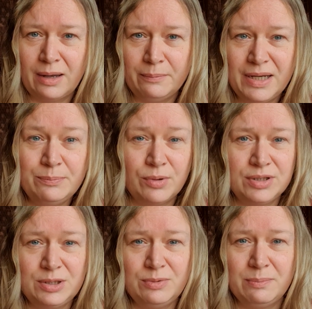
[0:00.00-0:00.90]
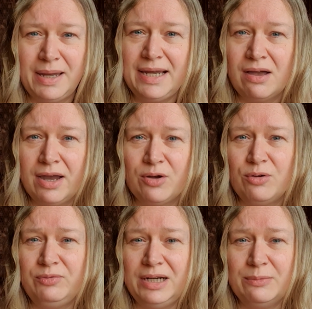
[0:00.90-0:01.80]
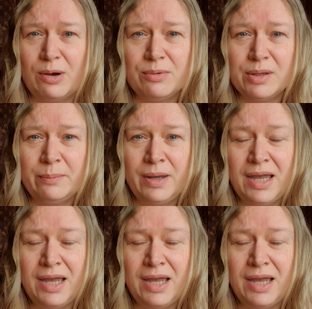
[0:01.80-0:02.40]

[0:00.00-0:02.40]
He'd bonded with me, I got on really well with him,